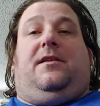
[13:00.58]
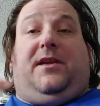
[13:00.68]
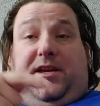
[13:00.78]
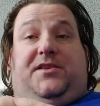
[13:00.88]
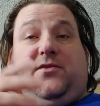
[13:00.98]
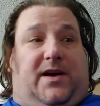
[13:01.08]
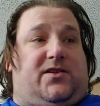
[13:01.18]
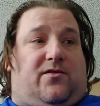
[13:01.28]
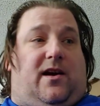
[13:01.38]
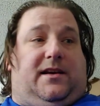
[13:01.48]
the
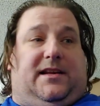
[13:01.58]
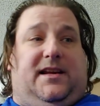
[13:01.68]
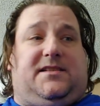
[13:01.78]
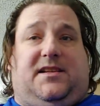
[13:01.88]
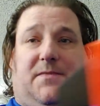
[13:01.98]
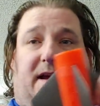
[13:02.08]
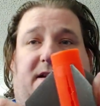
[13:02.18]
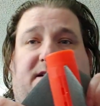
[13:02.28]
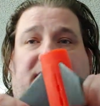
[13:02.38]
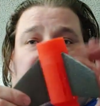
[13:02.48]
E2X rocket that Estes
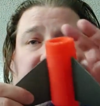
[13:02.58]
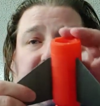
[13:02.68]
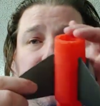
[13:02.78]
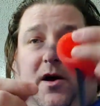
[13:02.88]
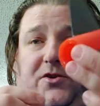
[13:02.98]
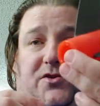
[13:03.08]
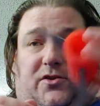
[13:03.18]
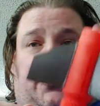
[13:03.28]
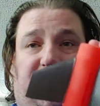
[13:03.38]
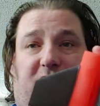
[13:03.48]
makes, you know, with the
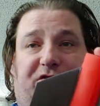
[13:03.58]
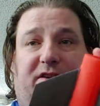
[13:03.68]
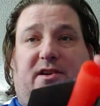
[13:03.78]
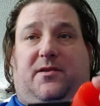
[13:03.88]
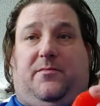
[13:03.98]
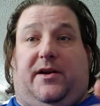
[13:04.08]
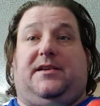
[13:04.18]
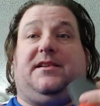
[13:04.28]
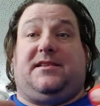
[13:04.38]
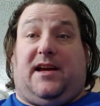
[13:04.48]
modular construction,
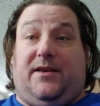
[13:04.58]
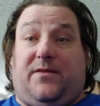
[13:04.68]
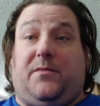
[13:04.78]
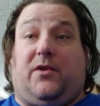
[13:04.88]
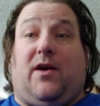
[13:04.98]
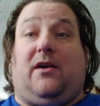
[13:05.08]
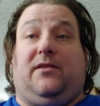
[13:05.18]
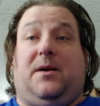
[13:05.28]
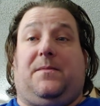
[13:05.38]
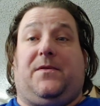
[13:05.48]
but designed from the
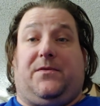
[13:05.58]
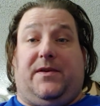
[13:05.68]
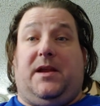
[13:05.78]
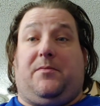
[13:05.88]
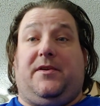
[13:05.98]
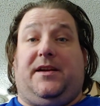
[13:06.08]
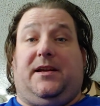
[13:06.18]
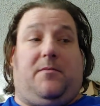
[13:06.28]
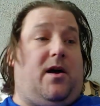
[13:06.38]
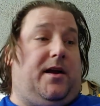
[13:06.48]
ground up for 3D printing
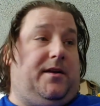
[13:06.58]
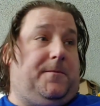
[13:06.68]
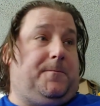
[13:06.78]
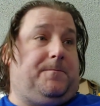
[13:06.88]
in mind.